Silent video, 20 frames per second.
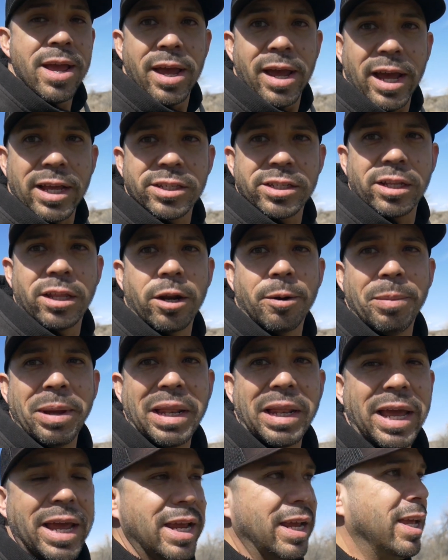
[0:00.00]
It's a little bit
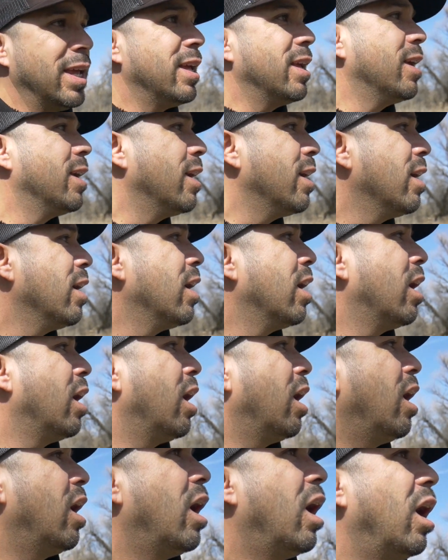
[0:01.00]
late,
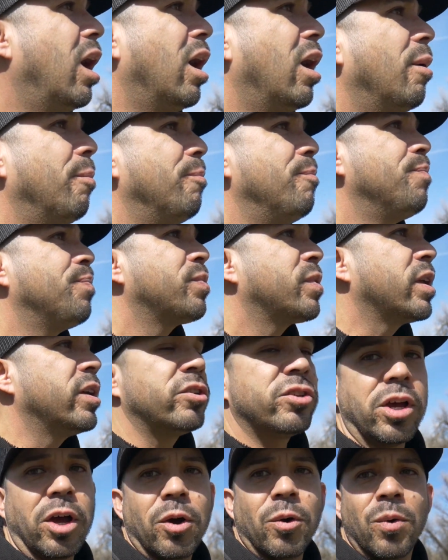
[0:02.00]

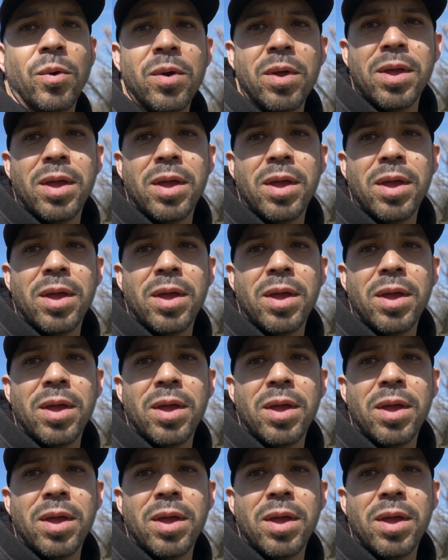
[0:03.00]
so